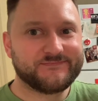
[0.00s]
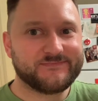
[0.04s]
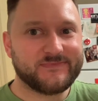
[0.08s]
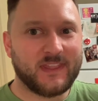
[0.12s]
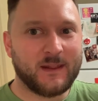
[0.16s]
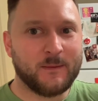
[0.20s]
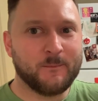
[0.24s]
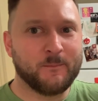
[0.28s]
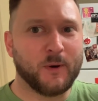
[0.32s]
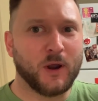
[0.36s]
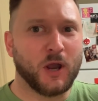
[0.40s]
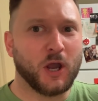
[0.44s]

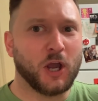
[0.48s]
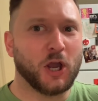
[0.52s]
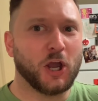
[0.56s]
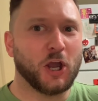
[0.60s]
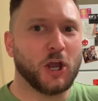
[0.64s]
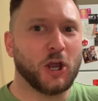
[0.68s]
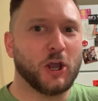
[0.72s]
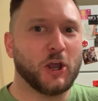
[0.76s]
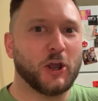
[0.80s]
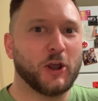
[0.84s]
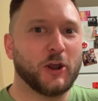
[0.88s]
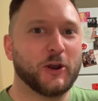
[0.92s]

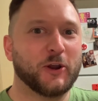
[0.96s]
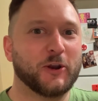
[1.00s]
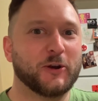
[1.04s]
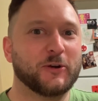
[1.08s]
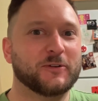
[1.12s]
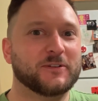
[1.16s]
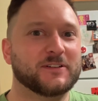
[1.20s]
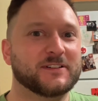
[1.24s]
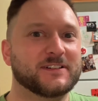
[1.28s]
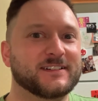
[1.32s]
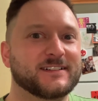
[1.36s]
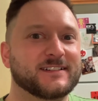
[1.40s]

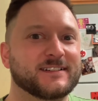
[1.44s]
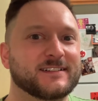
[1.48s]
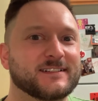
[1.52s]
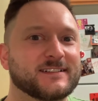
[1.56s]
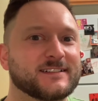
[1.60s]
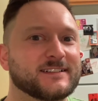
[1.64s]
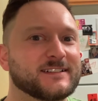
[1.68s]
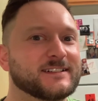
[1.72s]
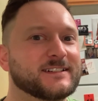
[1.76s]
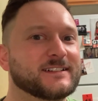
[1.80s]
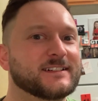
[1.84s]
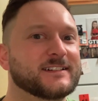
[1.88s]
Boo.
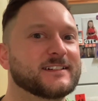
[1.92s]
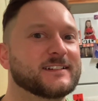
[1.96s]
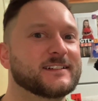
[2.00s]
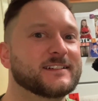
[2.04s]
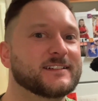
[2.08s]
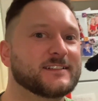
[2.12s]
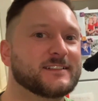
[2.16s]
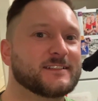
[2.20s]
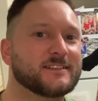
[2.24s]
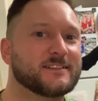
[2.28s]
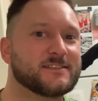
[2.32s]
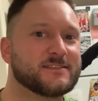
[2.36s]

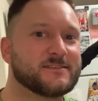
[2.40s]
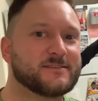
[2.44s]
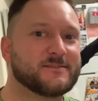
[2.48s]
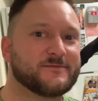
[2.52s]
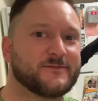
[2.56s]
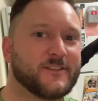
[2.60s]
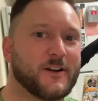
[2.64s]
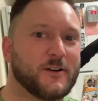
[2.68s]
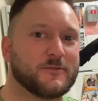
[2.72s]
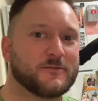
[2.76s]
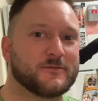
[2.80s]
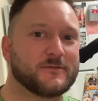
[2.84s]

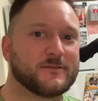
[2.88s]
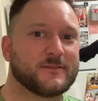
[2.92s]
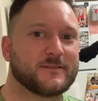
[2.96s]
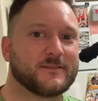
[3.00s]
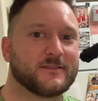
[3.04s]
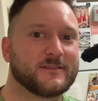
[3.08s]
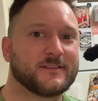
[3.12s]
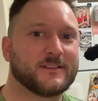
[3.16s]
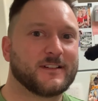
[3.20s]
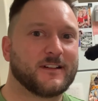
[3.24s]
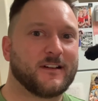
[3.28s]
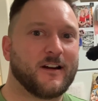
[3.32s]
Vote
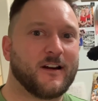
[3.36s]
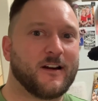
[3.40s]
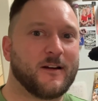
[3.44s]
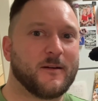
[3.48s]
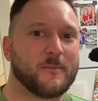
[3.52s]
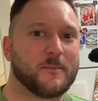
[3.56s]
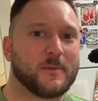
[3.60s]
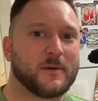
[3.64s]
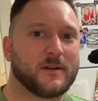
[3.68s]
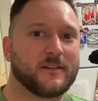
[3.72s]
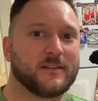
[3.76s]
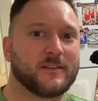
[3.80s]

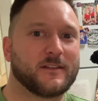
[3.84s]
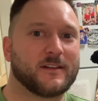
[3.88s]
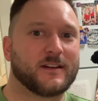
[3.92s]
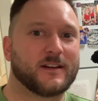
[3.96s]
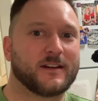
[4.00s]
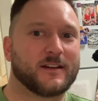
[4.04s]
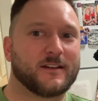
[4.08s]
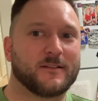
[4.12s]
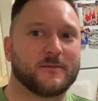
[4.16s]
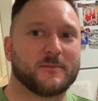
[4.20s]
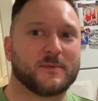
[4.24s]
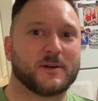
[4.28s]
harp. There you
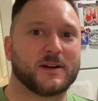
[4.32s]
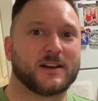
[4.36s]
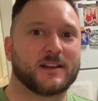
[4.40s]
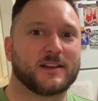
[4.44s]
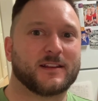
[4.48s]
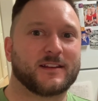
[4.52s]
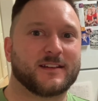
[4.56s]
go. Wow.